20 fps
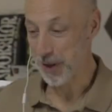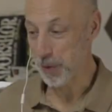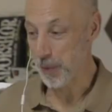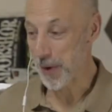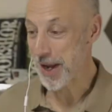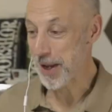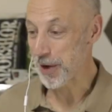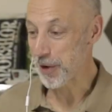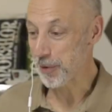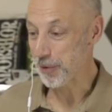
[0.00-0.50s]
the
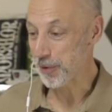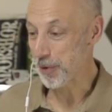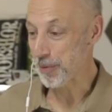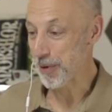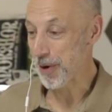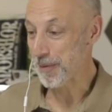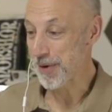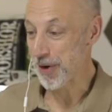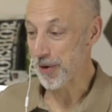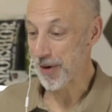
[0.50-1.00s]
way, no
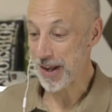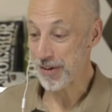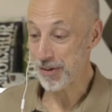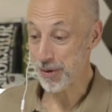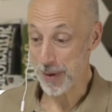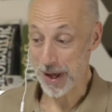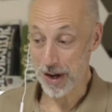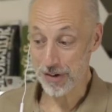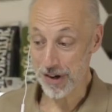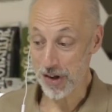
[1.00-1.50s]
problem,
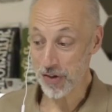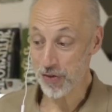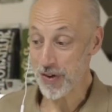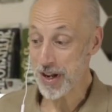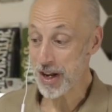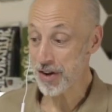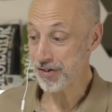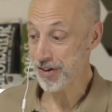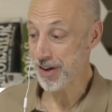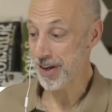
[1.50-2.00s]
Lorenzo. We are just
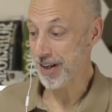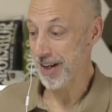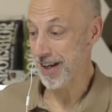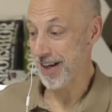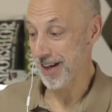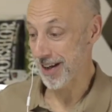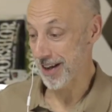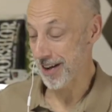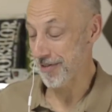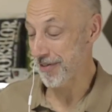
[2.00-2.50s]
finishing
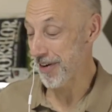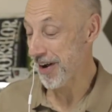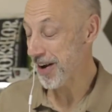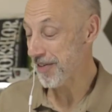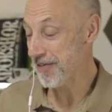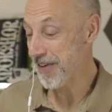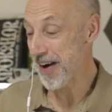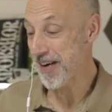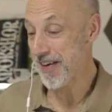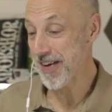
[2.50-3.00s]
the
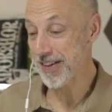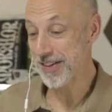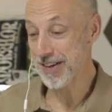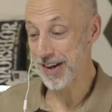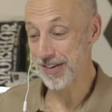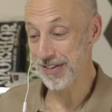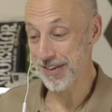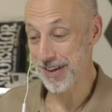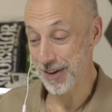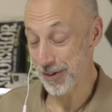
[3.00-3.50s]
very, very
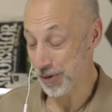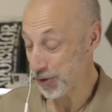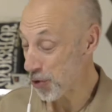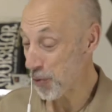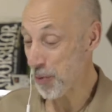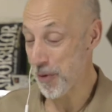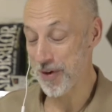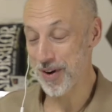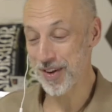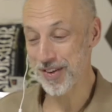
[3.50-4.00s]
interesting,
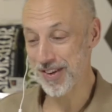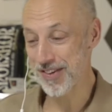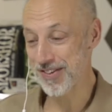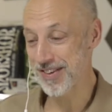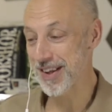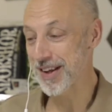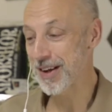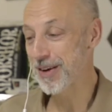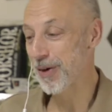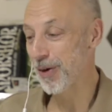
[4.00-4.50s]
super
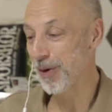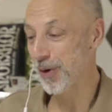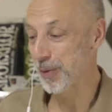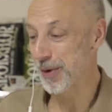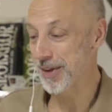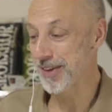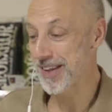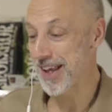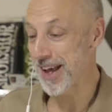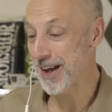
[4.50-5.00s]
interesting call
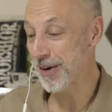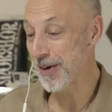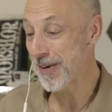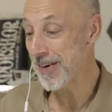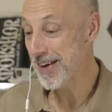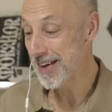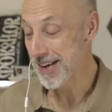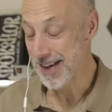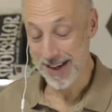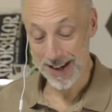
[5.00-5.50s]
with
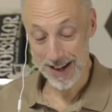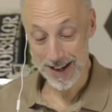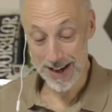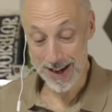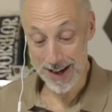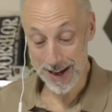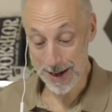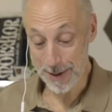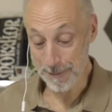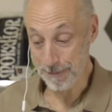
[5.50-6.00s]
Diego.
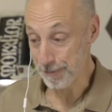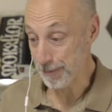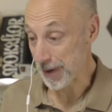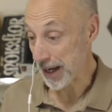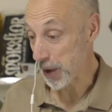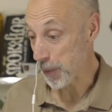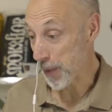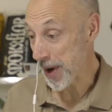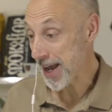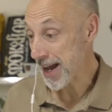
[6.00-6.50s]

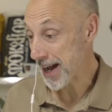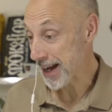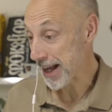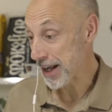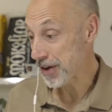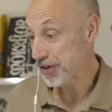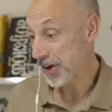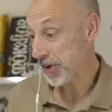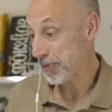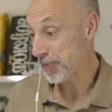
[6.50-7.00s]
By the way, I
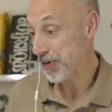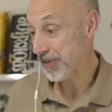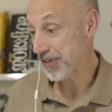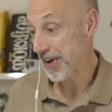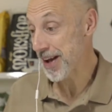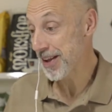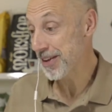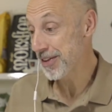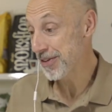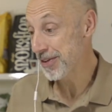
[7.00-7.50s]
can just
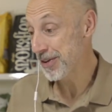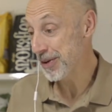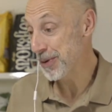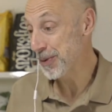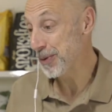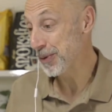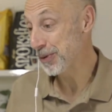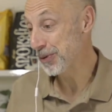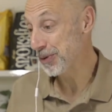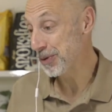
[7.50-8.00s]
present
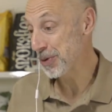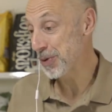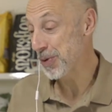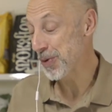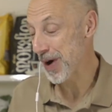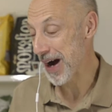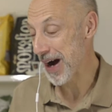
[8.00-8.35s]
you to